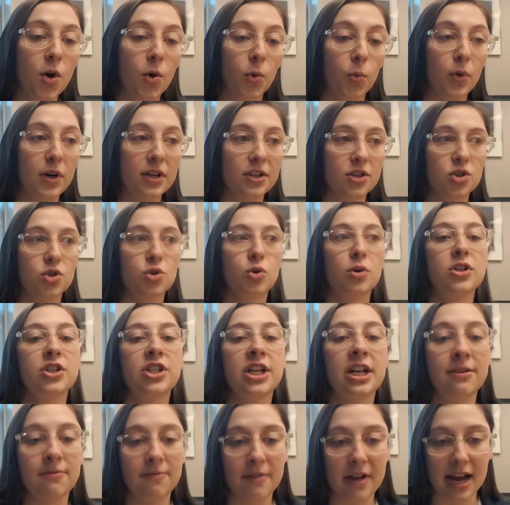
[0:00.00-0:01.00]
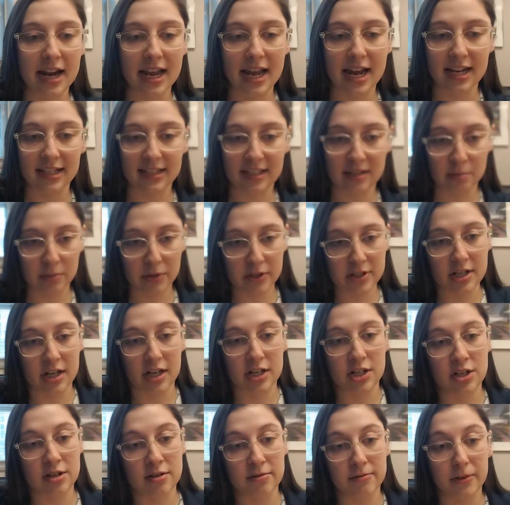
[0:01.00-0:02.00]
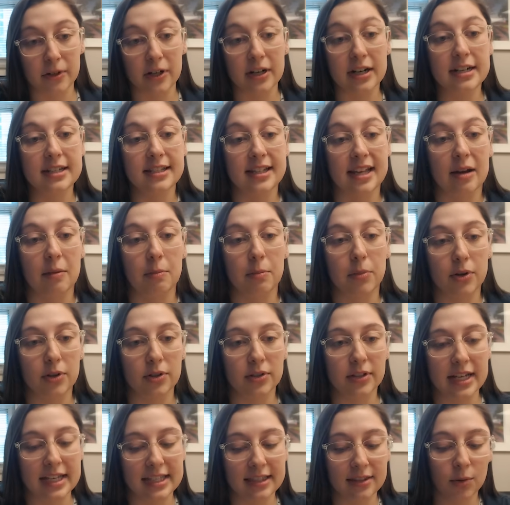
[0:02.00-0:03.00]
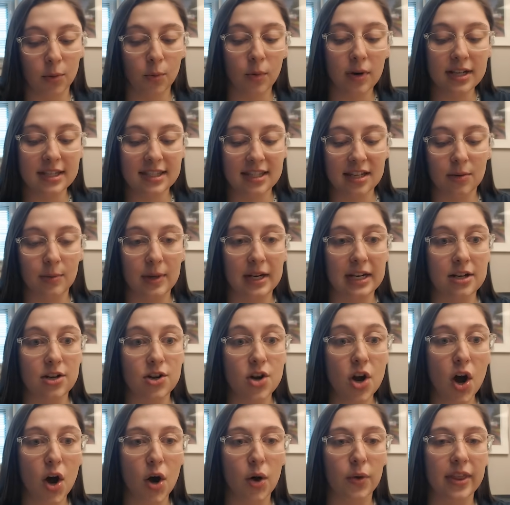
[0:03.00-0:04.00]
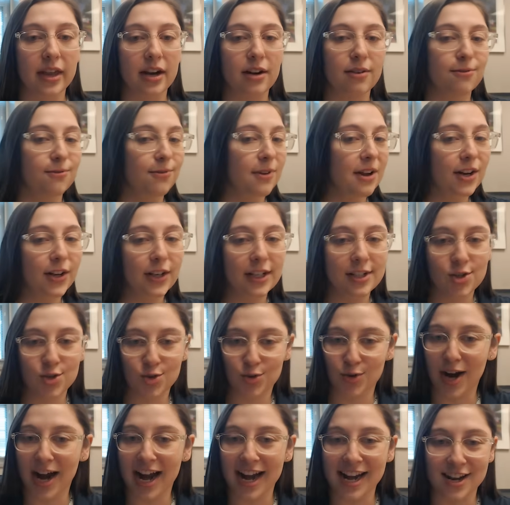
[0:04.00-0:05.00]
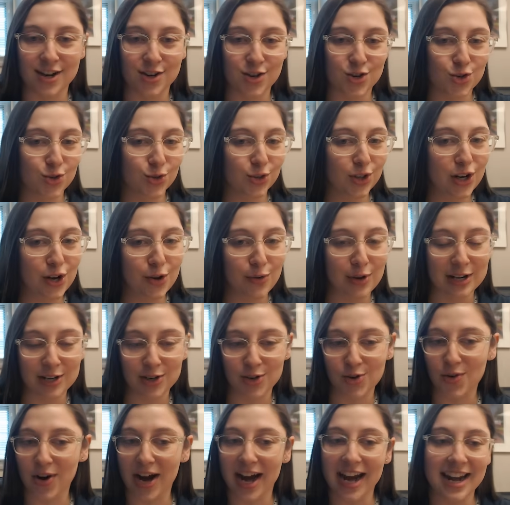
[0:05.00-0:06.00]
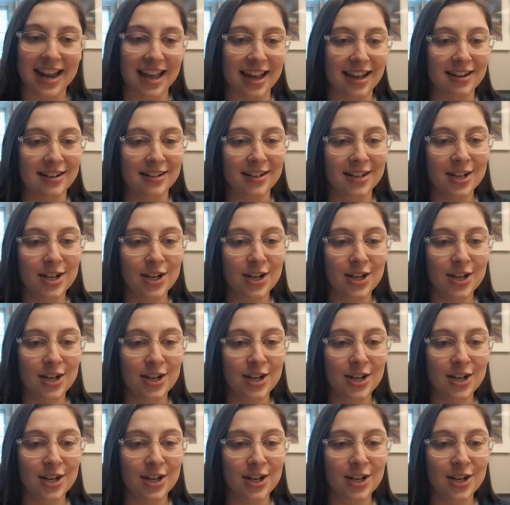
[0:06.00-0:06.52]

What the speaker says: with short chain fatty acid production, for example, like the ones that we know that are very tried and true and great at,